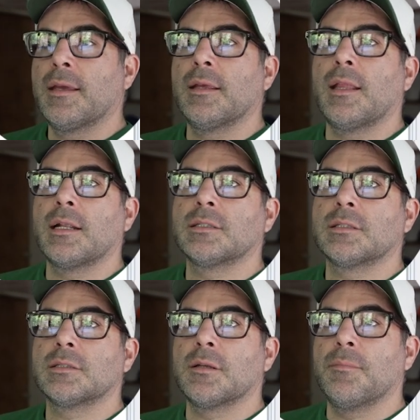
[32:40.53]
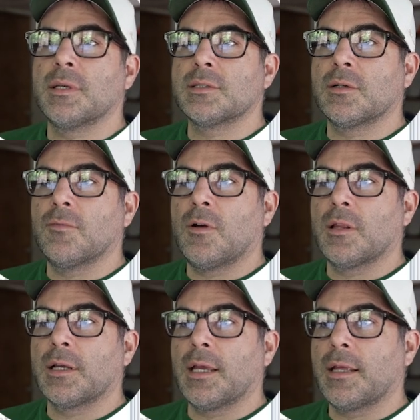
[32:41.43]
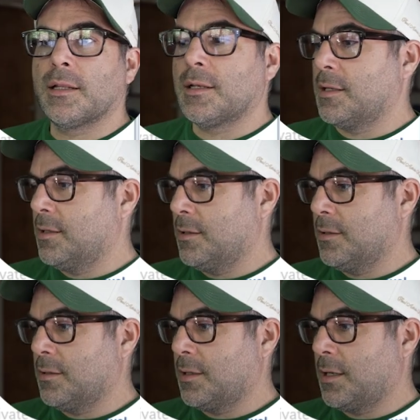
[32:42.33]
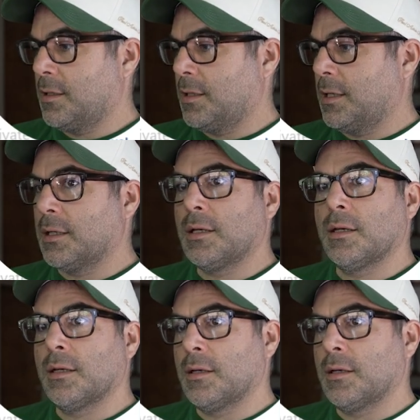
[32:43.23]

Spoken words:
And that's just a missing wall again. Kind of like